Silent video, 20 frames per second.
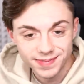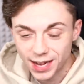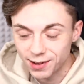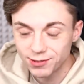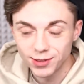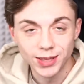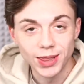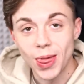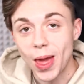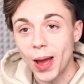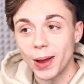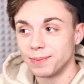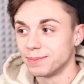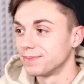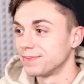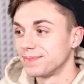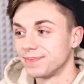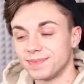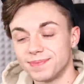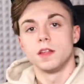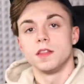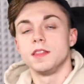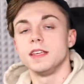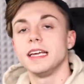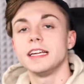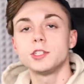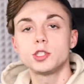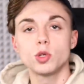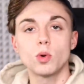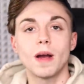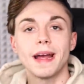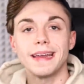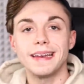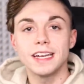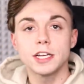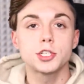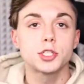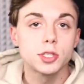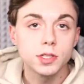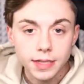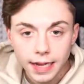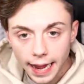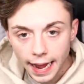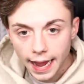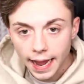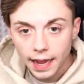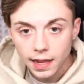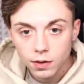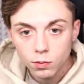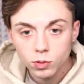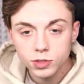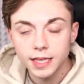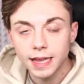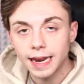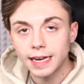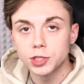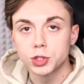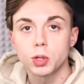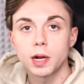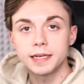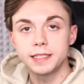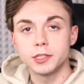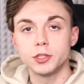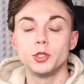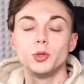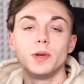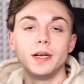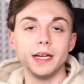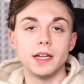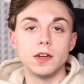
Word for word: Definitely not. The issue I initially had was that I tried to do